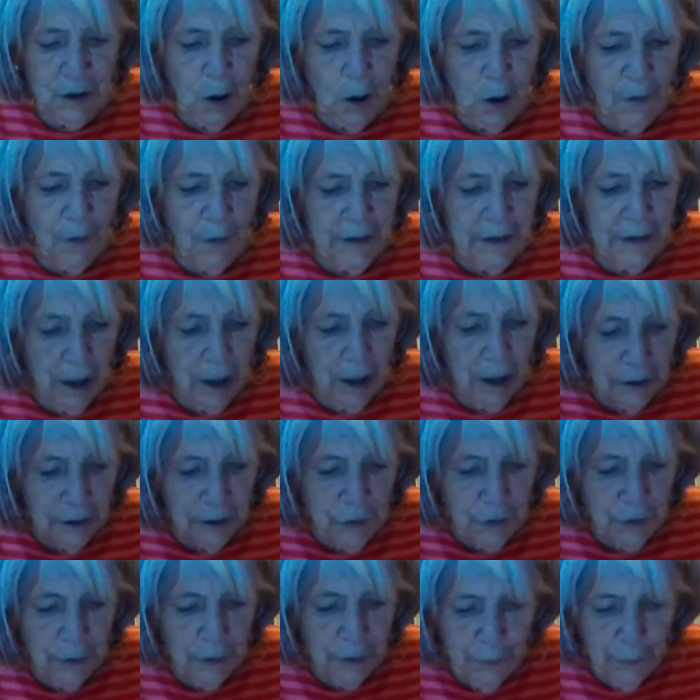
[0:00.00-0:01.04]
though of a
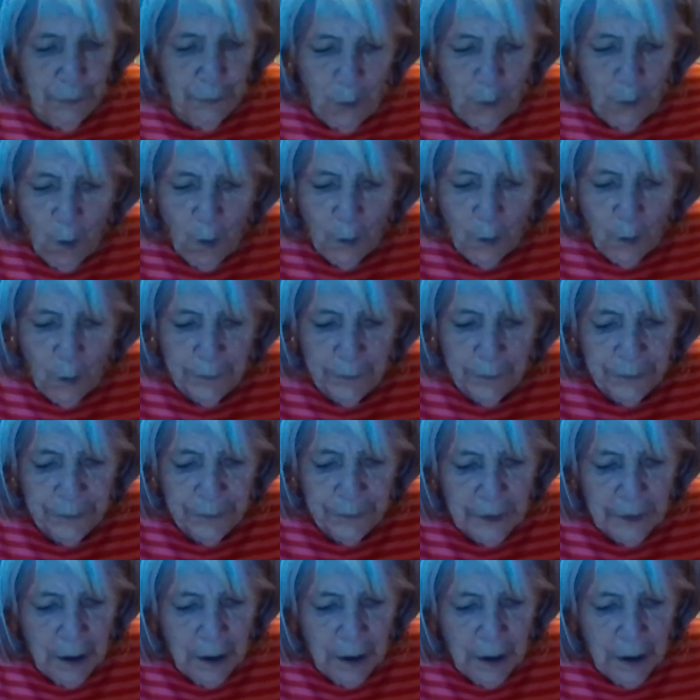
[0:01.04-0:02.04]
cultural form.